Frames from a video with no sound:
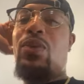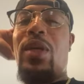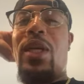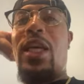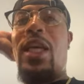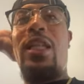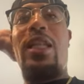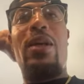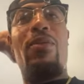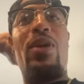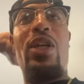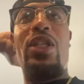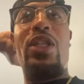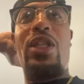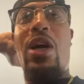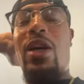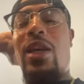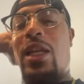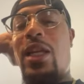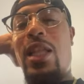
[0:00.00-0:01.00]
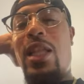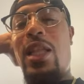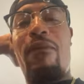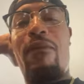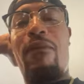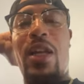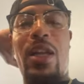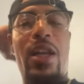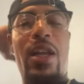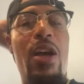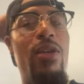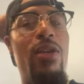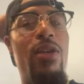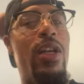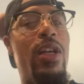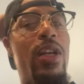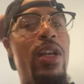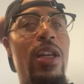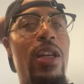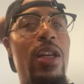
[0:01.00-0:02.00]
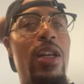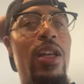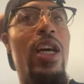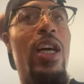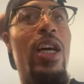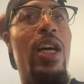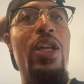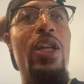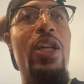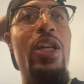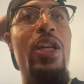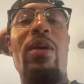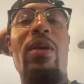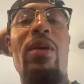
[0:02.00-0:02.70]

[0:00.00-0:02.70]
y'all get that video, the Duty